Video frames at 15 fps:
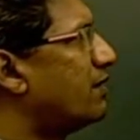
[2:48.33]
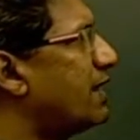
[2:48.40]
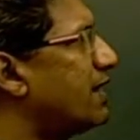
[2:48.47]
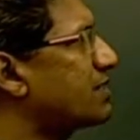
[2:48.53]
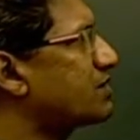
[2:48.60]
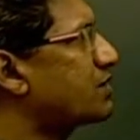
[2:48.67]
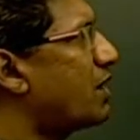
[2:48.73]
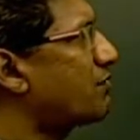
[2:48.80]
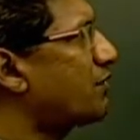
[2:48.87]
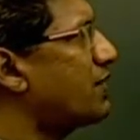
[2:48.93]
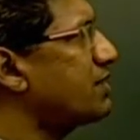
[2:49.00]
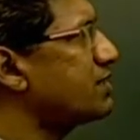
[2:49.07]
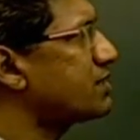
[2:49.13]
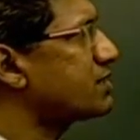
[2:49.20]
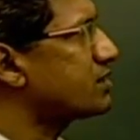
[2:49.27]
Next graph
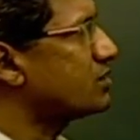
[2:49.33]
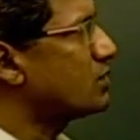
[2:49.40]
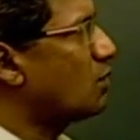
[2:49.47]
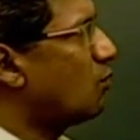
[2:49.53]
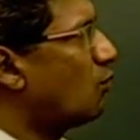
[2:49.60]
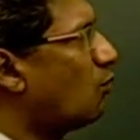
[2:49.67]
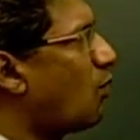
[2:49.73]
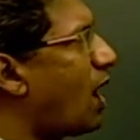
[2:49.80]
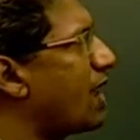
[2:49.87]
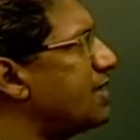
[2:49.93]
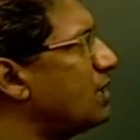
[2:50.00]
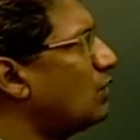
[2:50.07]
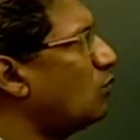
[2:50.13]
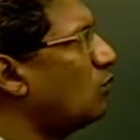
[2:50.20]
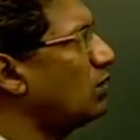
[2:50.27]
is
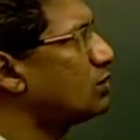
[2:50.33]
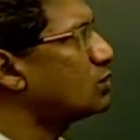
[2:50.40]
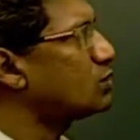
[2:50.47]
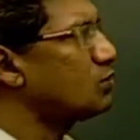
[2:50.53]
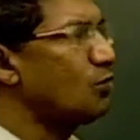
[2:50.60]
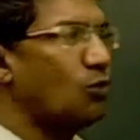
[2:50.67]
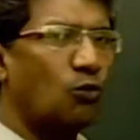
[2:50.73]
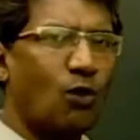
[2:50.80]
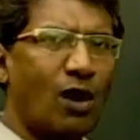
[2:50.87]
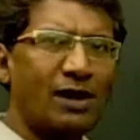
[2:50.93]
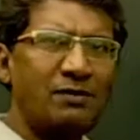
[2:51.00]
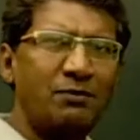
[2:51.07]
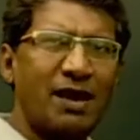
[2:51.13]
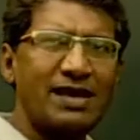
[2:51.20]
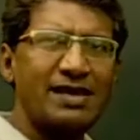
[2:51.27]
y equals to
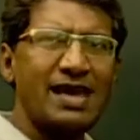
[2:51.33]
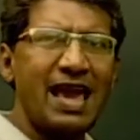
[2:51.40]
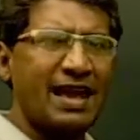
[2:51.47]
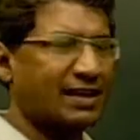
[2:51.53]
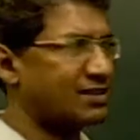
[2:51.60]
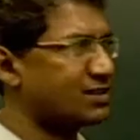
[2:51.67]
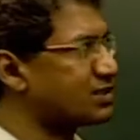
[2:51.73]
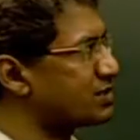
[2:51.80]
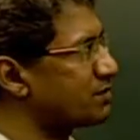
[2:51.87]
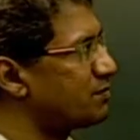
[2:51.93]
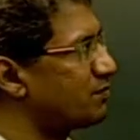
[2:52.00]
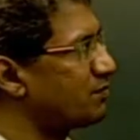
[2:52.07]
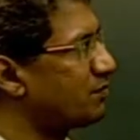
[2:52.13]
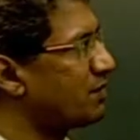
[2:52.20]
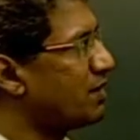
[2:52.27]
1 by
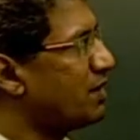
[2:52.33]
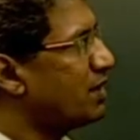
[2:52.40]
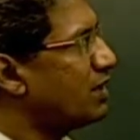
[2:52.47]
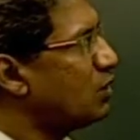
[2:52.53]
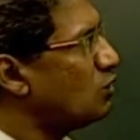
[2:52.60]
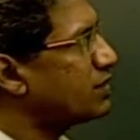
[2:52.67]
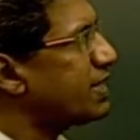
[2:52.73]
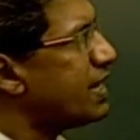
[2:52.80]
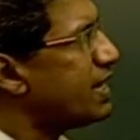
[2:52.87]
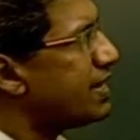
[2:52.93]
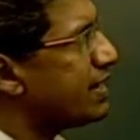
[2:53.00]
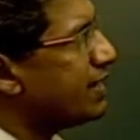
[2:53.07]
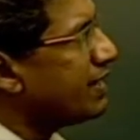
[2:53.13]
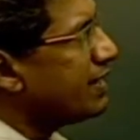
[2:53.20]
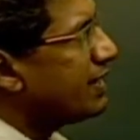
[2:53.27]
x. You
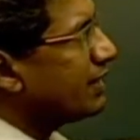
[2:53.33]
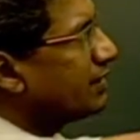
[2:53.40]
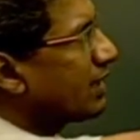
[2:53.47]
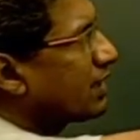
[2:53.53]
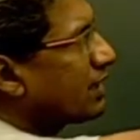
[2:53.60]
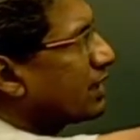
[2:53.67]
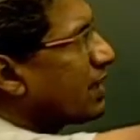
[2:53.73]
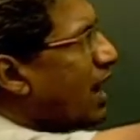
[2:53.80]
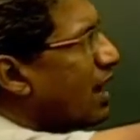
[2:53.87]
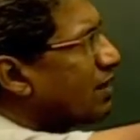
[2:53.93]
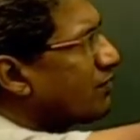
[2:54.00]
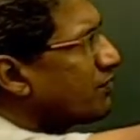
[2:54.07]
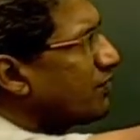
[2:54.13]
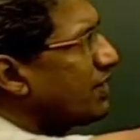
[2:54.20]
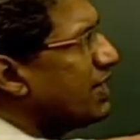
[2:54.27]
see, the
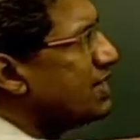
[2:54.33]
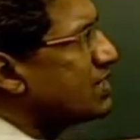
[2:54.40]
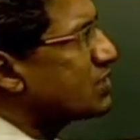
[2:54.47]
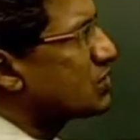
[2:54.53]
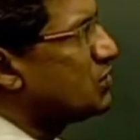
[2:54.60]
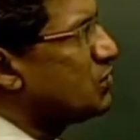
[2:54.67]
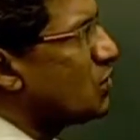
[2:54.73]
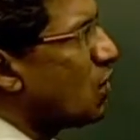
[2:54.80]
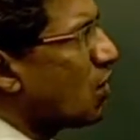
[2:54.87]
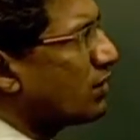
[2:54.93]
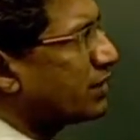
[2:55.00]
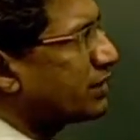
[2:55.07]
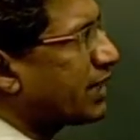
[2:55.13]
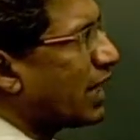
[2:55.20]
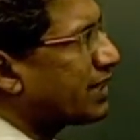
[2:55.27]
curve is
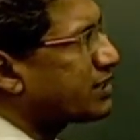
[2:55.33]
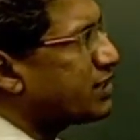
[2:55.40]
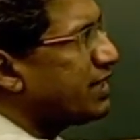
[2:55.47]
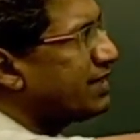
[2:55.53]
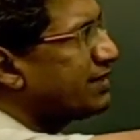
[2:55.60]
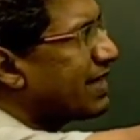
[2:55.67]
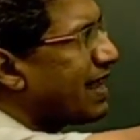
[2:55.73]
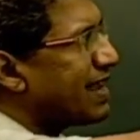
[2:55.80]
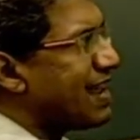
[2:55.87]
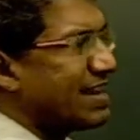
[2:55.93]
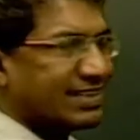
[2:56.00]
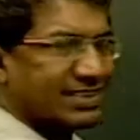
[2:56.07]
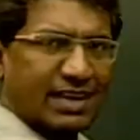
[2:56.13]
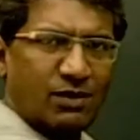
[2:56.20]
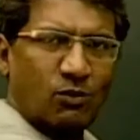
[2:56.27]
not touching the
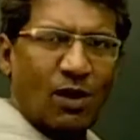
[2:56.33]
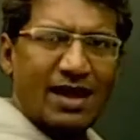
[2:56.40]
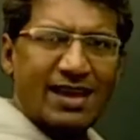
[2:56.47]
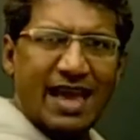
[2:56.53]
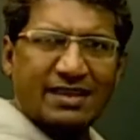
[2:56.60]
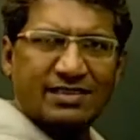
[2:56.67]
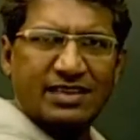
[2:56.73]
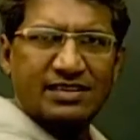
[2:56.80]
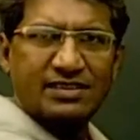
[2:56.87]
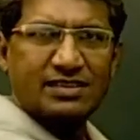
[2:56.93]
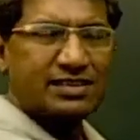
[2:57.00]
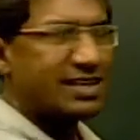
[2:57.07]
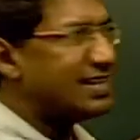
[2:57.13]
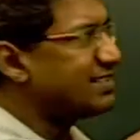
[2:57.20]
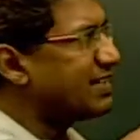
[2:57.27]
x and y
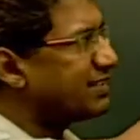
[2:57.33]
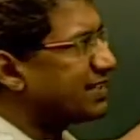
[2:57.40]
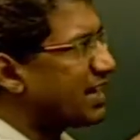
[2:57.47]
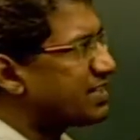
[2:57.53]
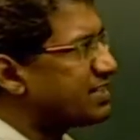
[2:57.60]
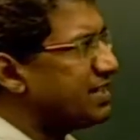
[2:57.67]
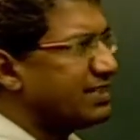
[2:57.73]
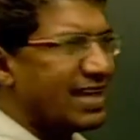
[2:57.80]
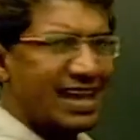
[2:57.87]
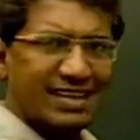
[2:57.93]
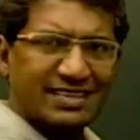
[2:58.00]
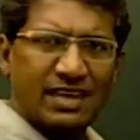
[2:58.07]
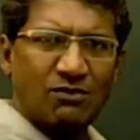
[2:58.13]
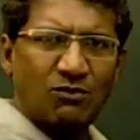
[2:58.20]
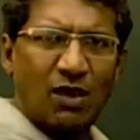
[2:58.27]
axis. Is it touching the
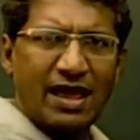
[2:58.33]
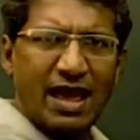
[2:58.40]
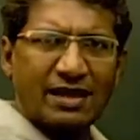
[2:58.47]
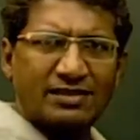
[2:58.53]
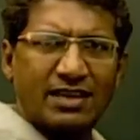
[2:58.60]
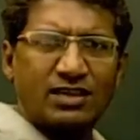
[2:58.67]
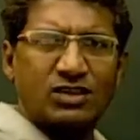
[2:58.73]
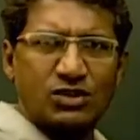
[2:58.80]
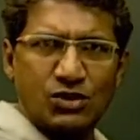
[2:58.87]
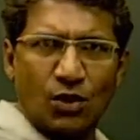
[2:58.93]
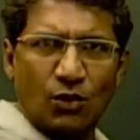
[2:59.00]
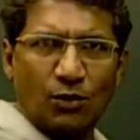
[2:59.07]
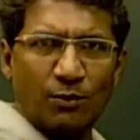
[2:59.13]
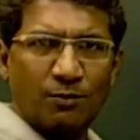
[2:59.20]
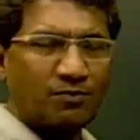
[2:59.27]
x and y axis?
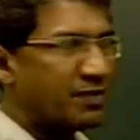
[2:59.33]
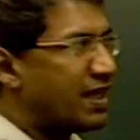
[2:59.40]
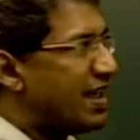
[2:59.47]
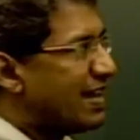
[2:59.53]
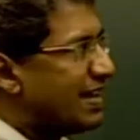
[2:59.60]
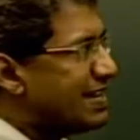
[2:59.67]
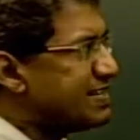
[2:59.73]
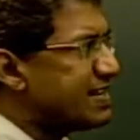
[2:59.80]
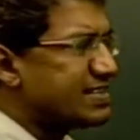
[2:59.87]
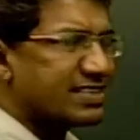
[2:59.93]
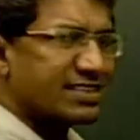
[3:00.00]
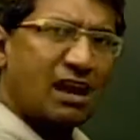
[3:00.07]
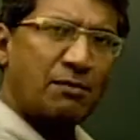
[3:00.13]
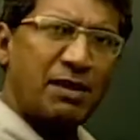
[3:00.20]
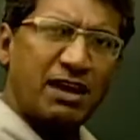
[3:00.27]
No. It
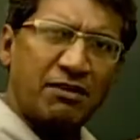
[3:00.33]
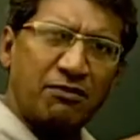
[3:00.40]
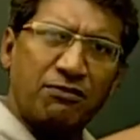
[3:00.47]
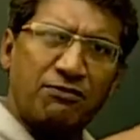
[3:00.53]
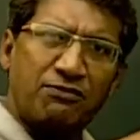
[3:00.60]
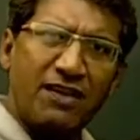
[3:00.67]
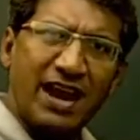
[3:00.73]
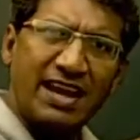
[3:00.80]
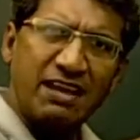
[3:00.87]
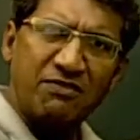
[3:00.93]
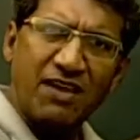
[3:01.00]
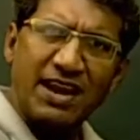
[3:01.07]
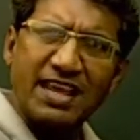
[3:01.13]
is coming very,